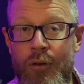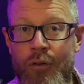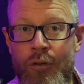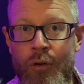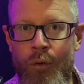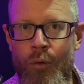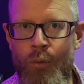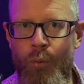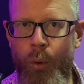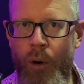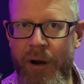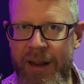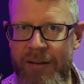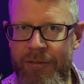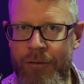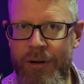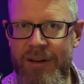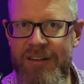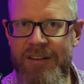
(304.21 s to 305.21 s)
do
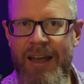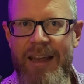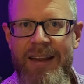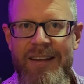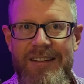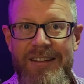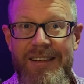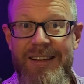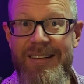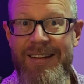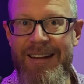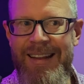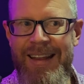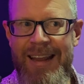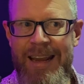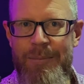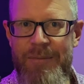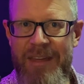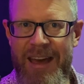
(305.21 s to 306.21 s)
whatever it takes to
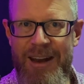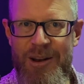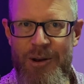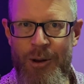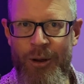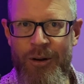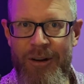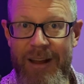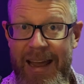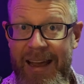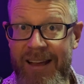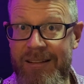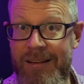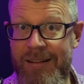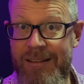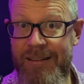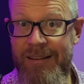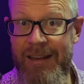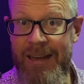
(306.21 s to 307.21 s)
keep that note as a
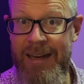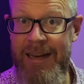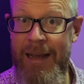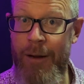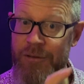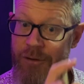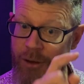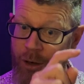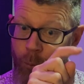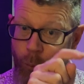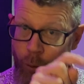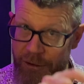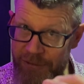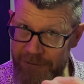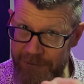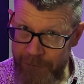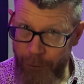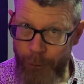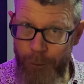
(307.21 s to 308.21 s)
C. Now it's going to want to
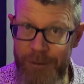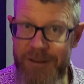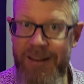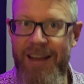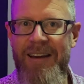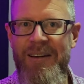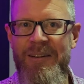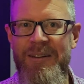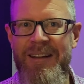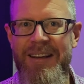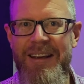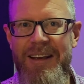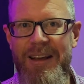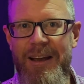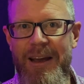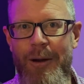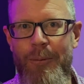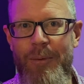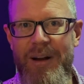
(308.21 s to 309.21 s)
fall down
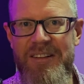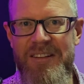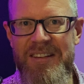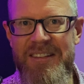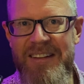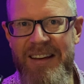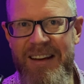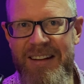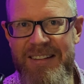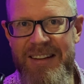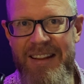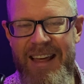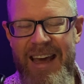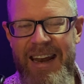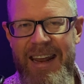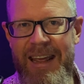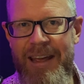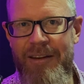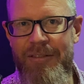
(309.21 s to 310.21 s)
a register to
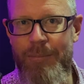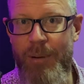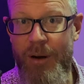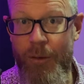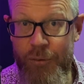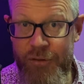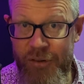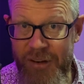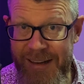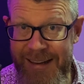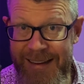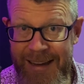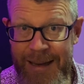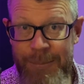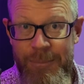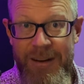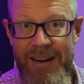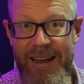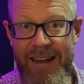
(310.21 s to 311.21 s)
that F, but I want you to
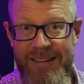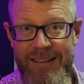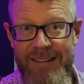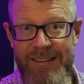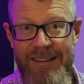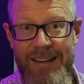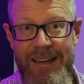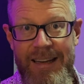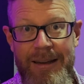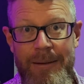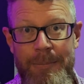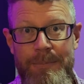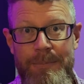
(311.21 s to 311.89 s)
keep it as a C.